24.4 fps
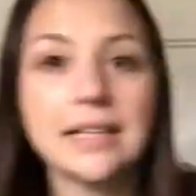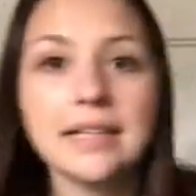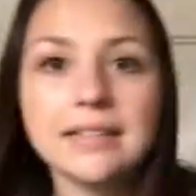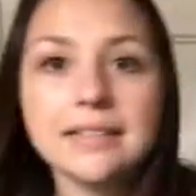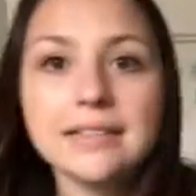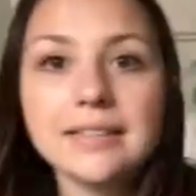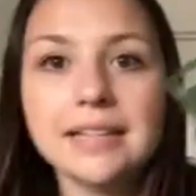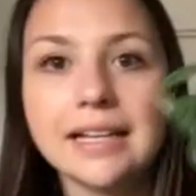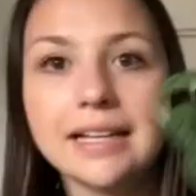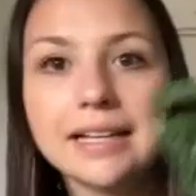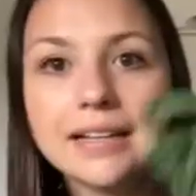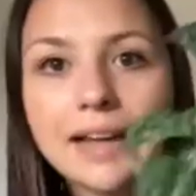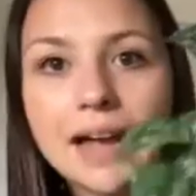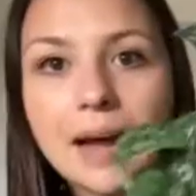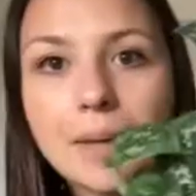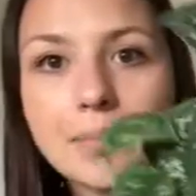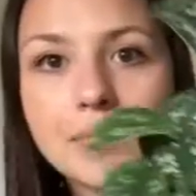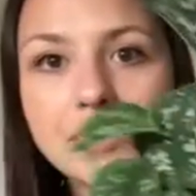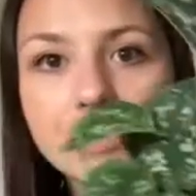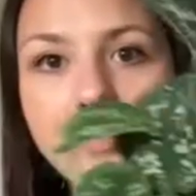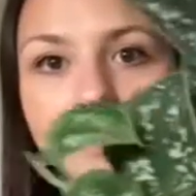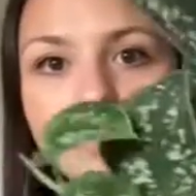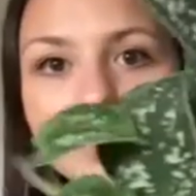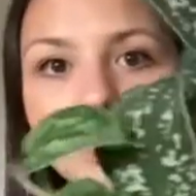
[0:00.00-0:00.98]

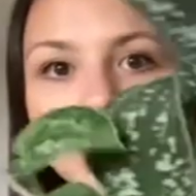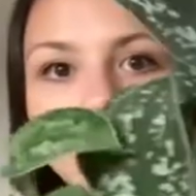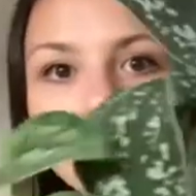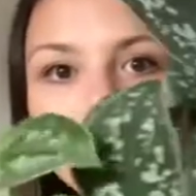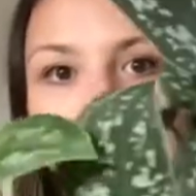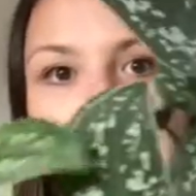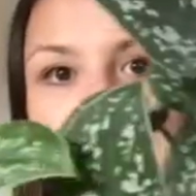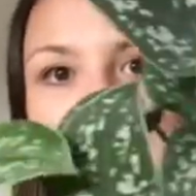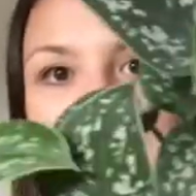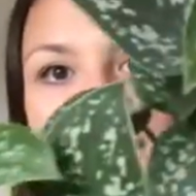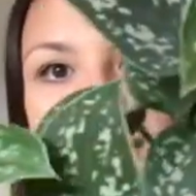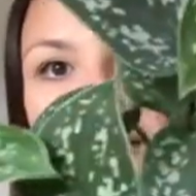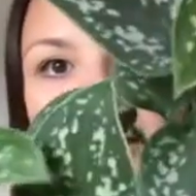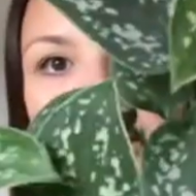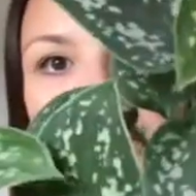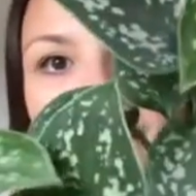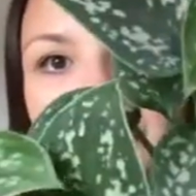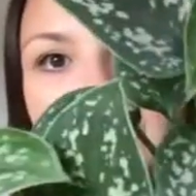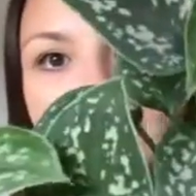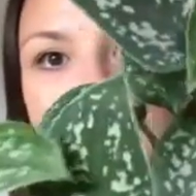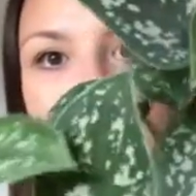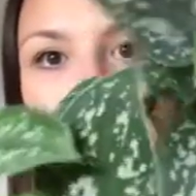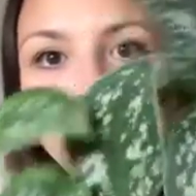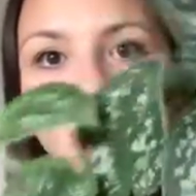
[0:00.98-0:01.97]
Argyris Pictus if
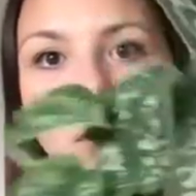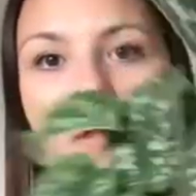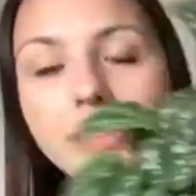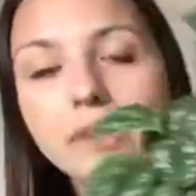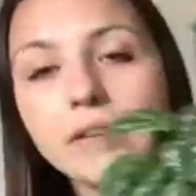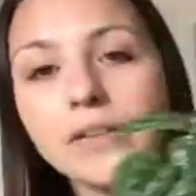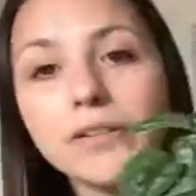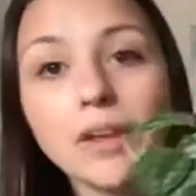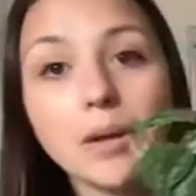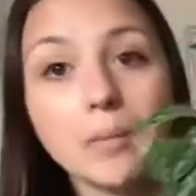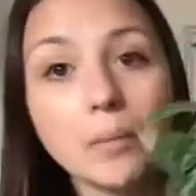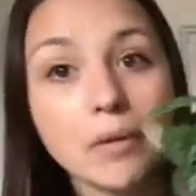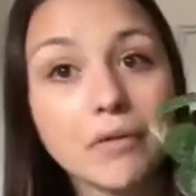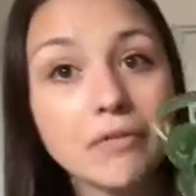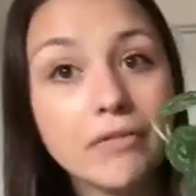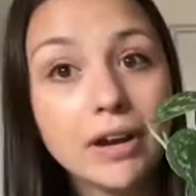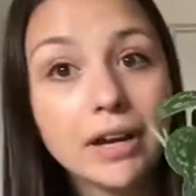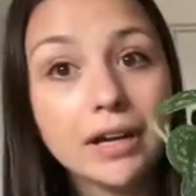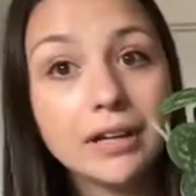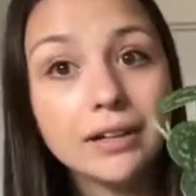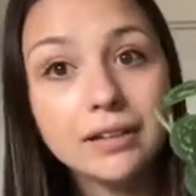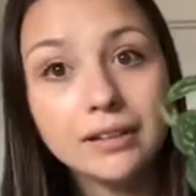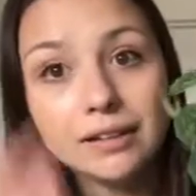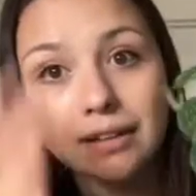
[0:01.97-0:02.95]
you want the same
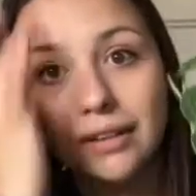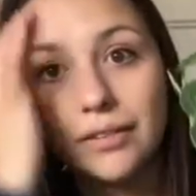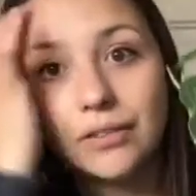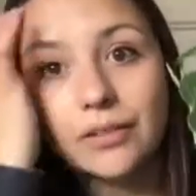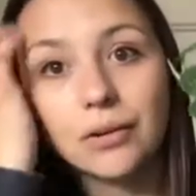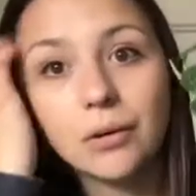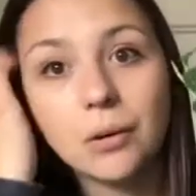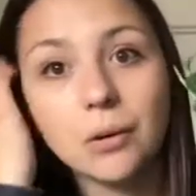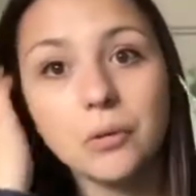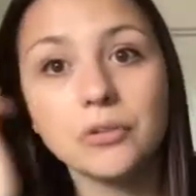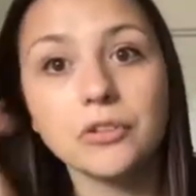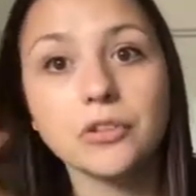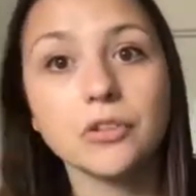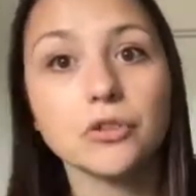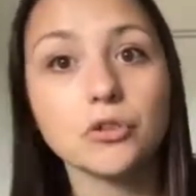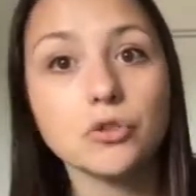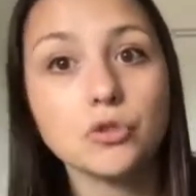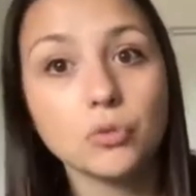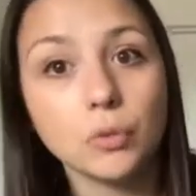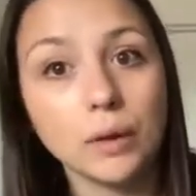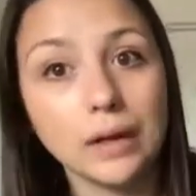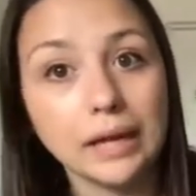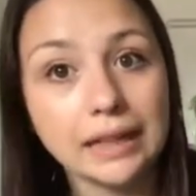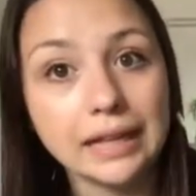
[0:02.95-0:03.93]
effect. These are also
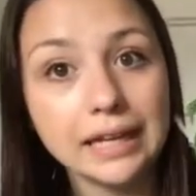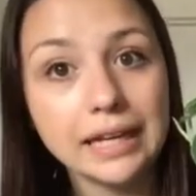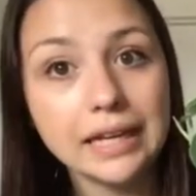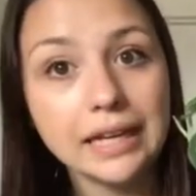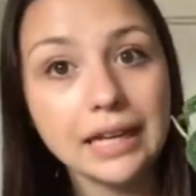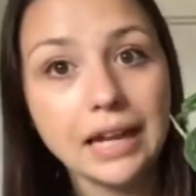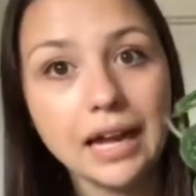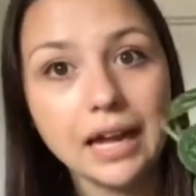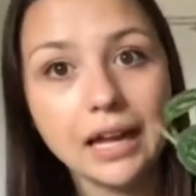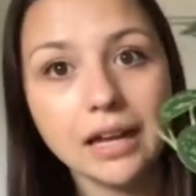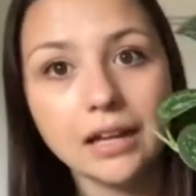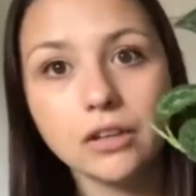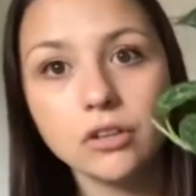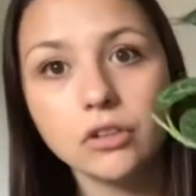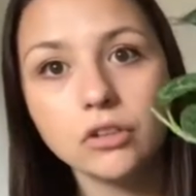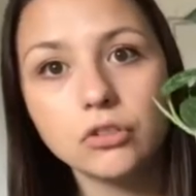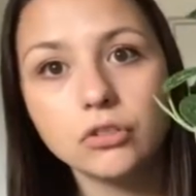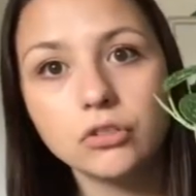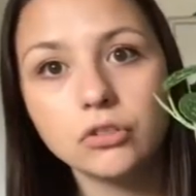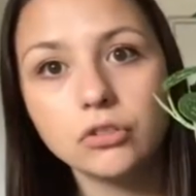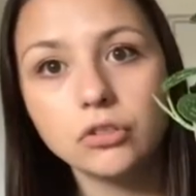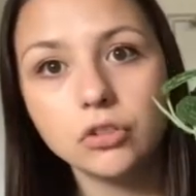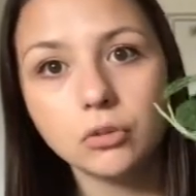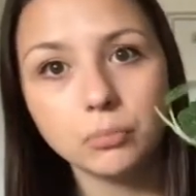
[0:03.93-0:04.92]
trailing and
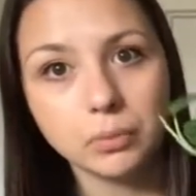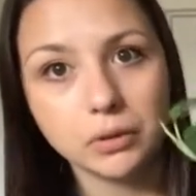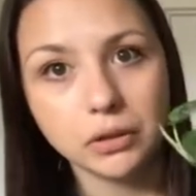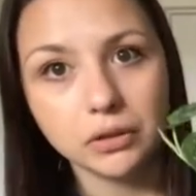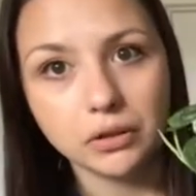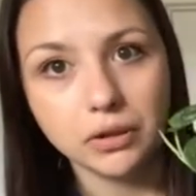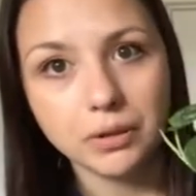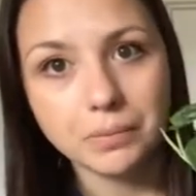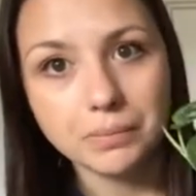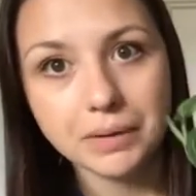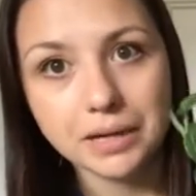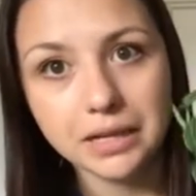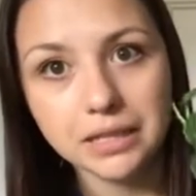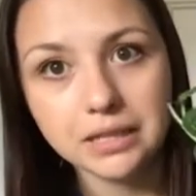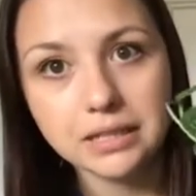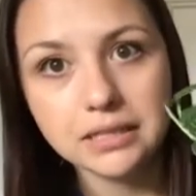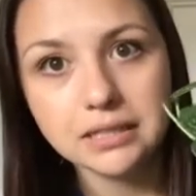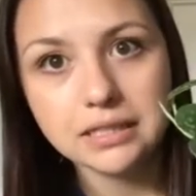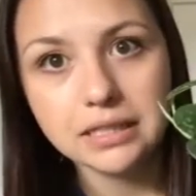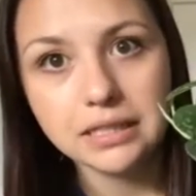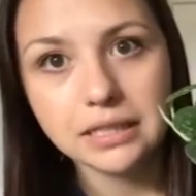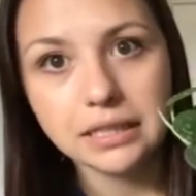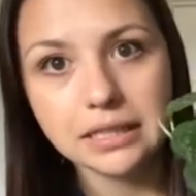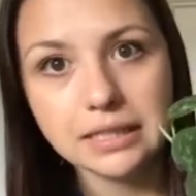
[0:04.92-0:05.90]
super low maintenance
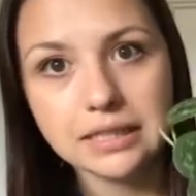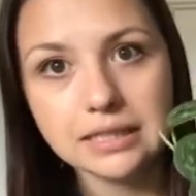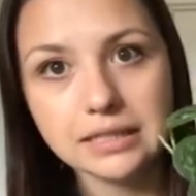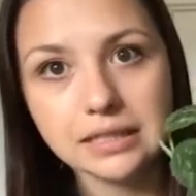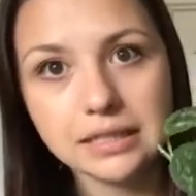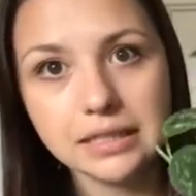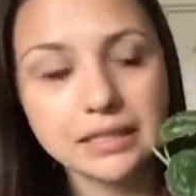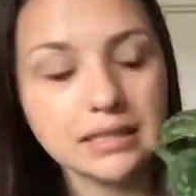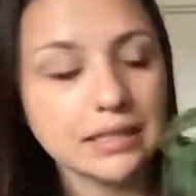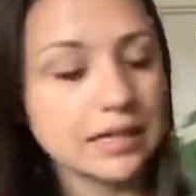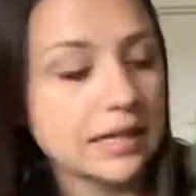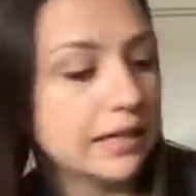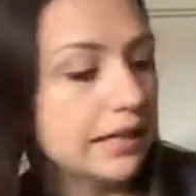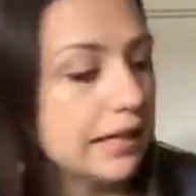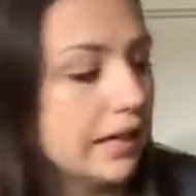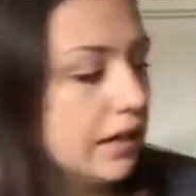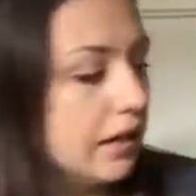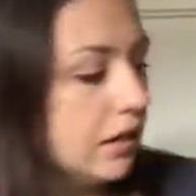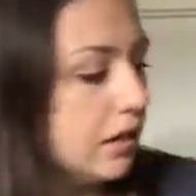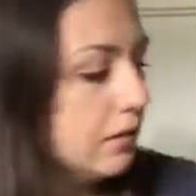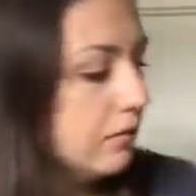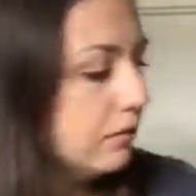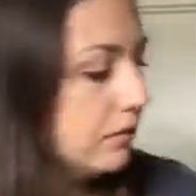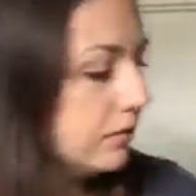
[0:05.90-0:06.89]
and easy to take
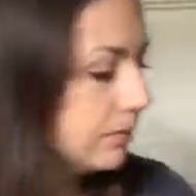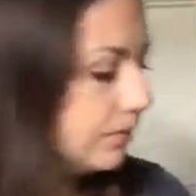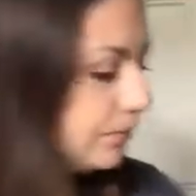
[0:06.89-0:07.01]
care of.